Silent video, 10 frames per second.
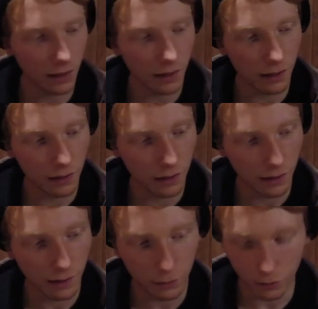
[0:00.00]
And
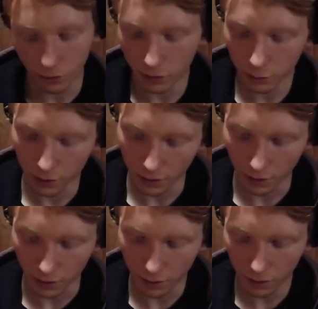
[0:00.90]
now the ultimate
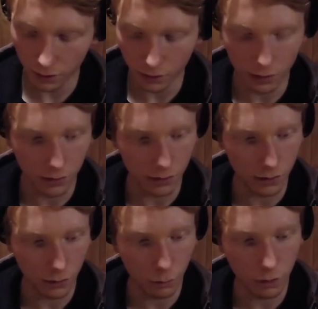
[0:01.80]
test
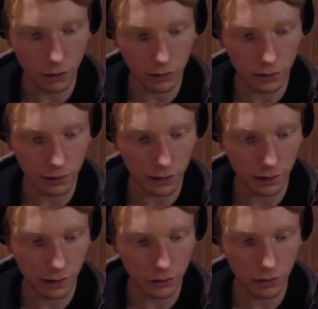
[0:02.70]
is, will this
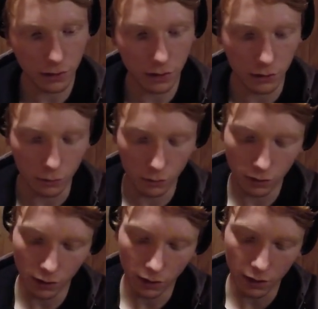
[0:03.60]
actually
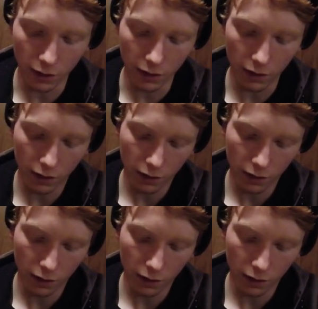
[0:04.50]
use the